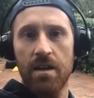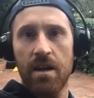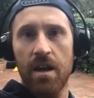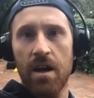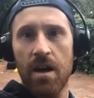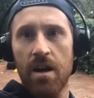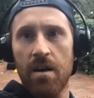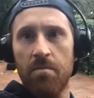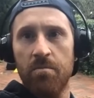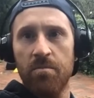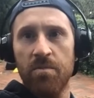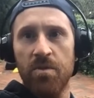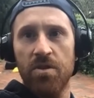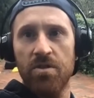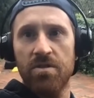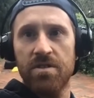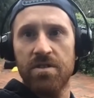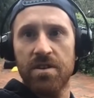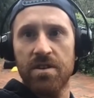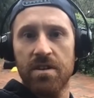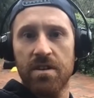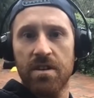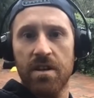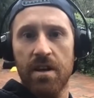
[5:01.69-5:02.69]
No, I'm
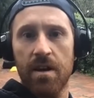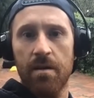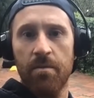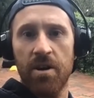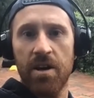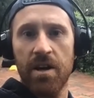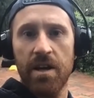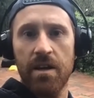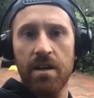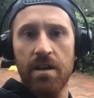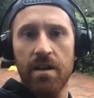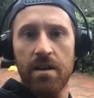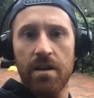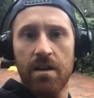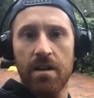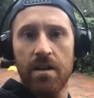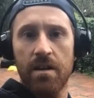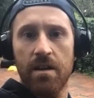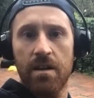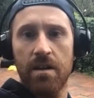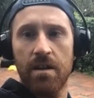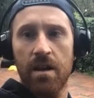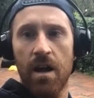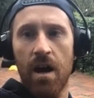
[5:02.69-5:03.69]
muted. Am I?
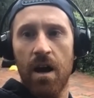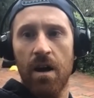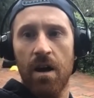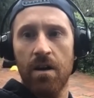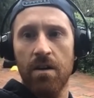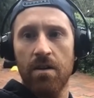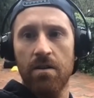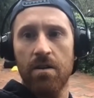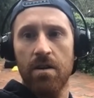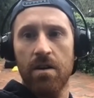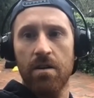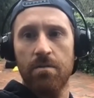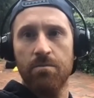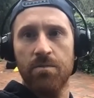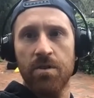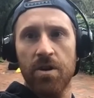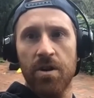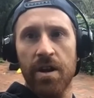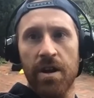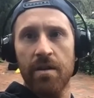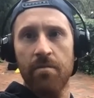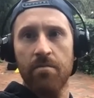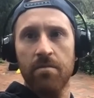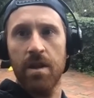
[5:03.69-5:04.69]
No, I'm
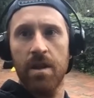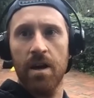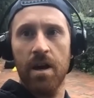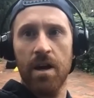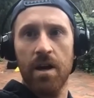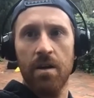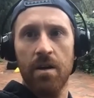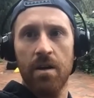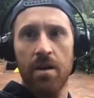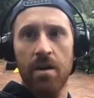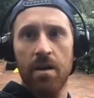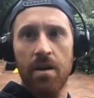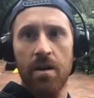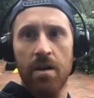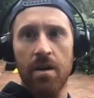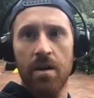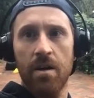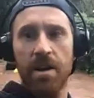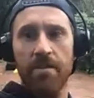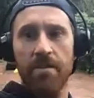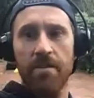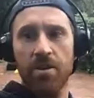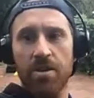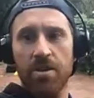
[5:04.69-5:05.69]
not. No, I'm not
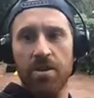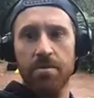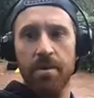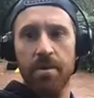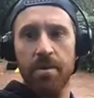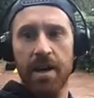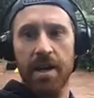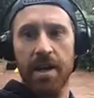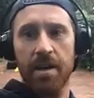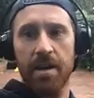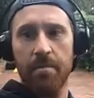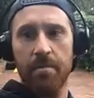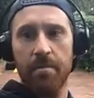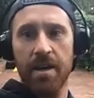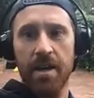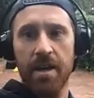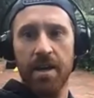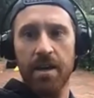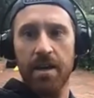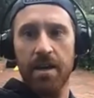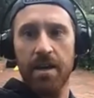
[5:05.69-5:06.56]
muted. You're not muted.